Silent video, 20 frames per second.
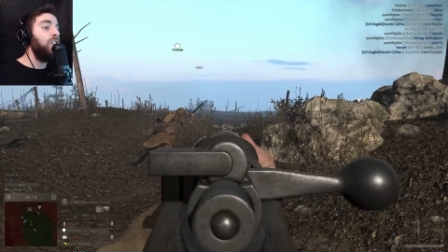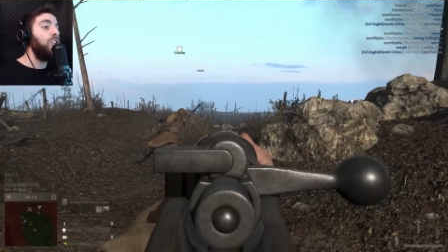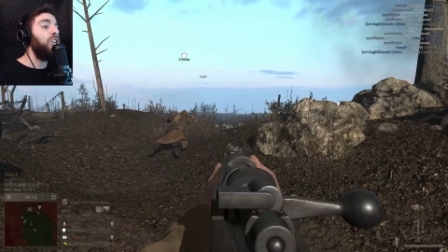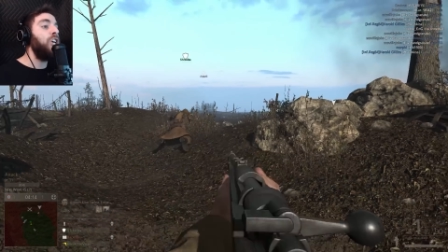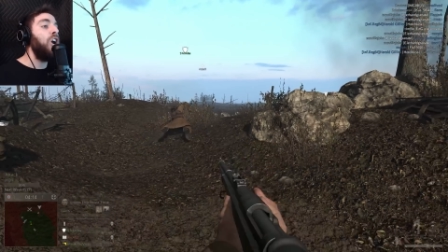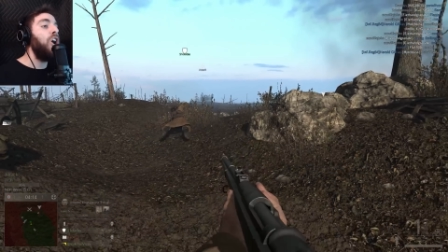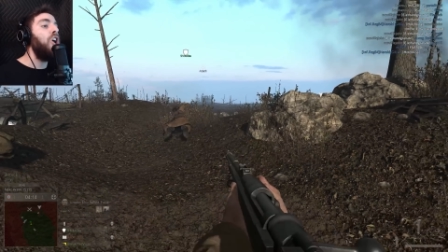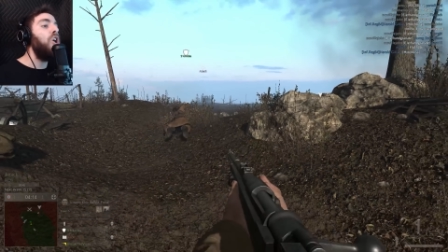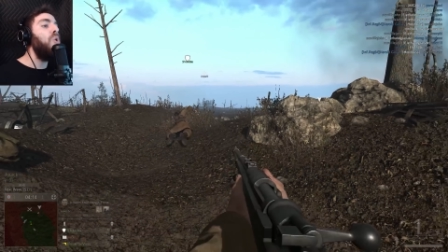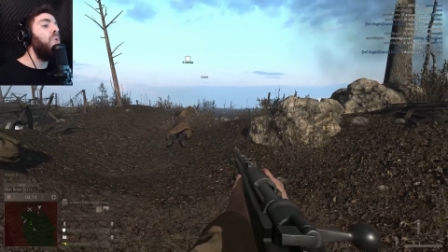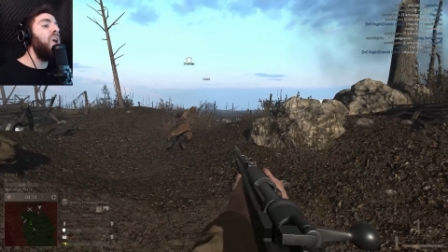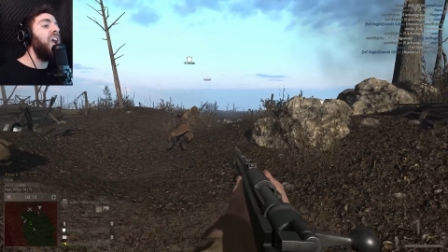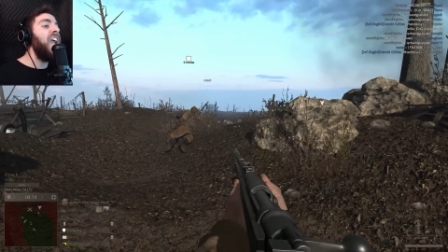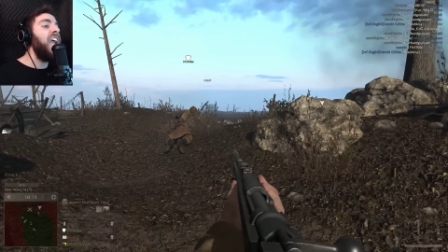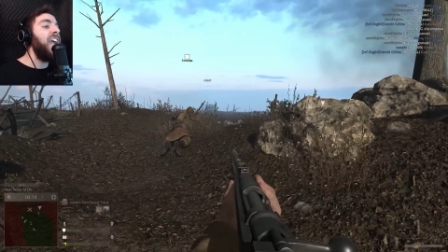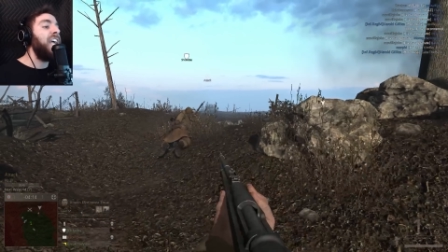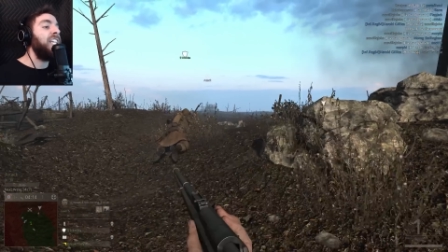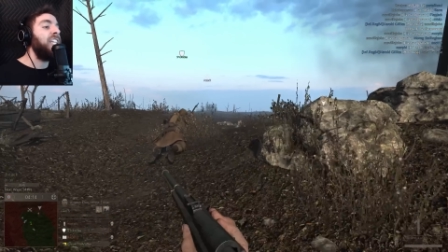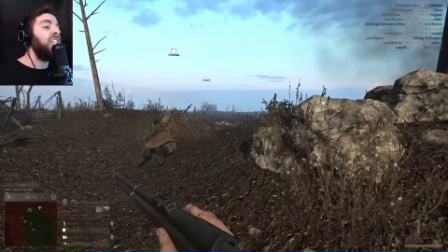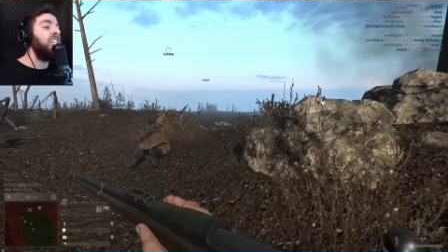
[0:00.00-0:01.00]
Go
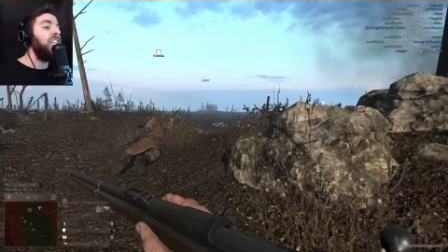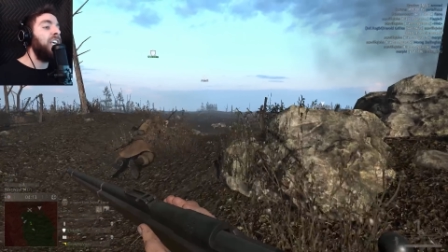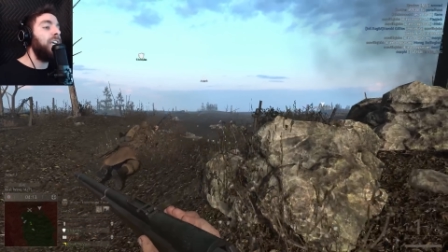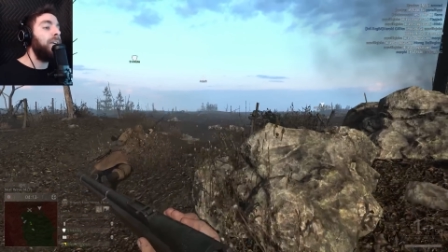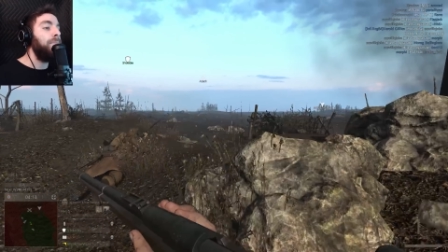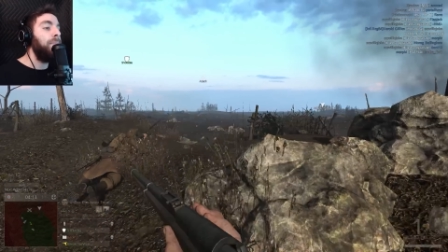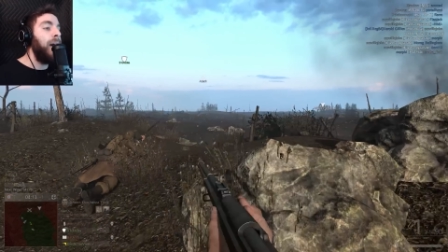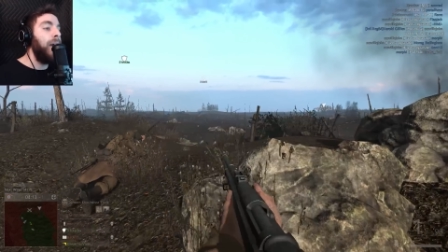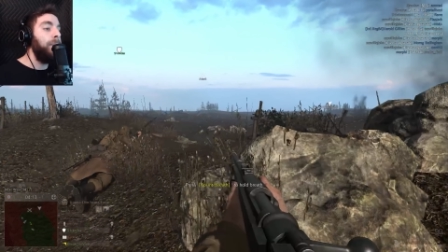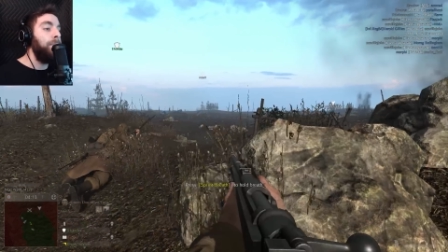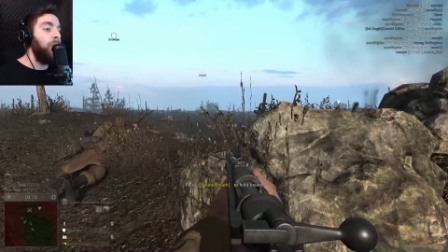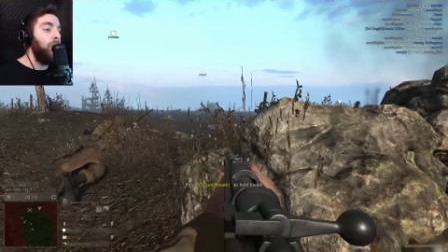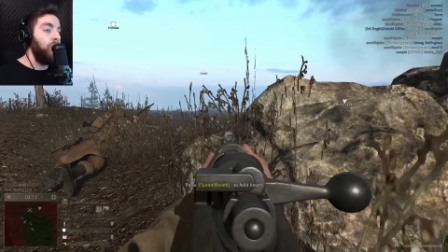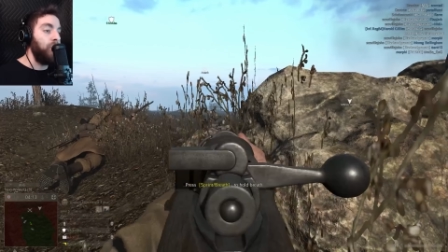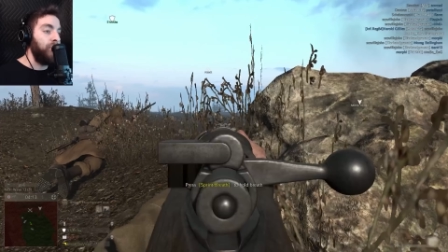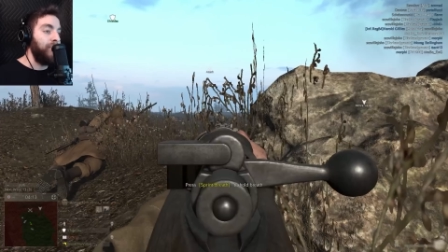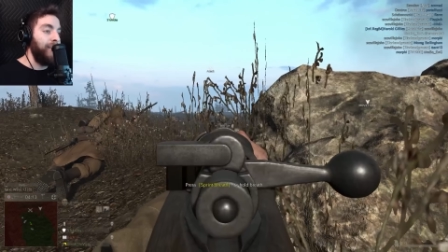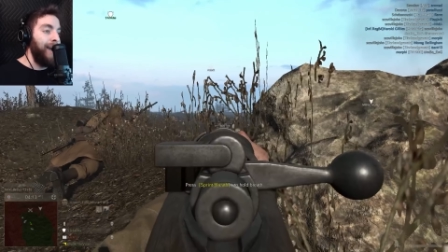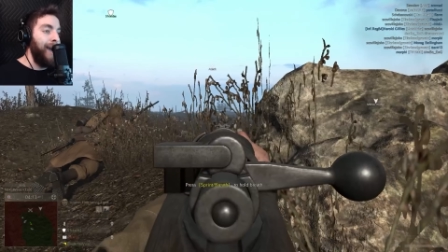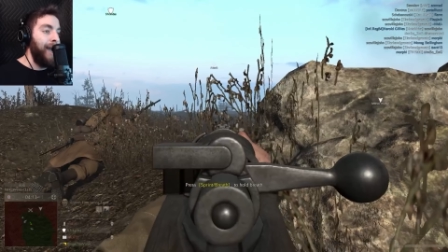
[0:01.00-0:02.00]
and lick my
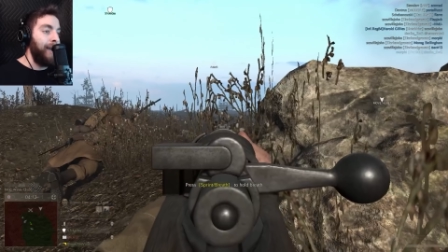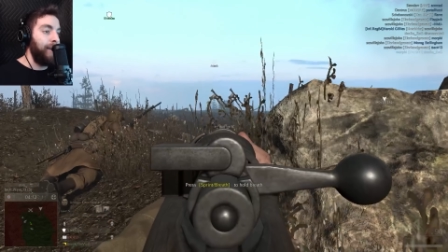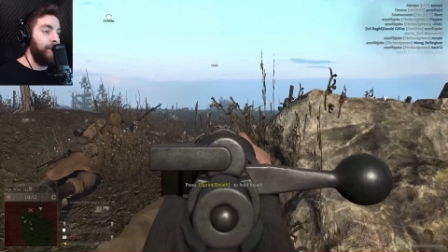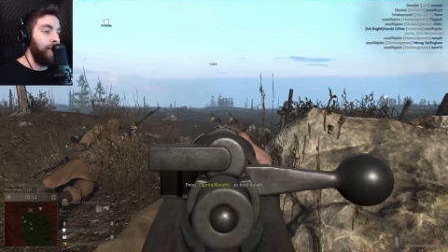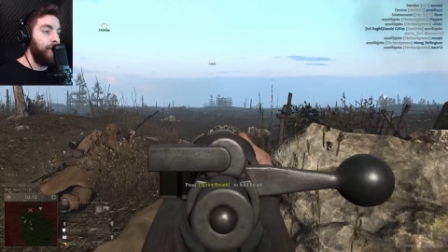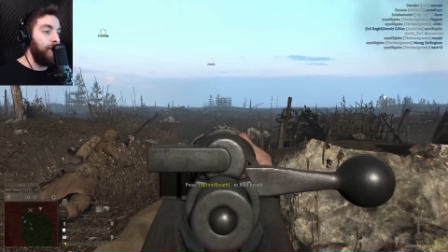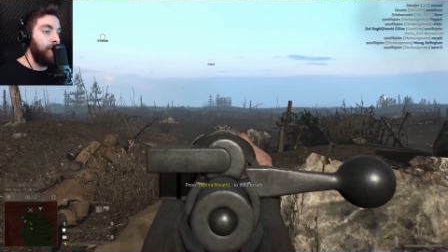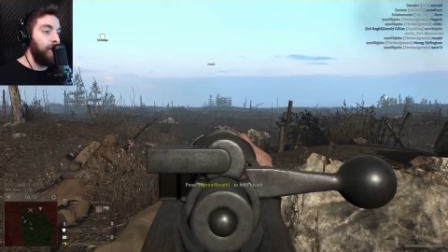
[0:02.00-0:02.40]
ballsack.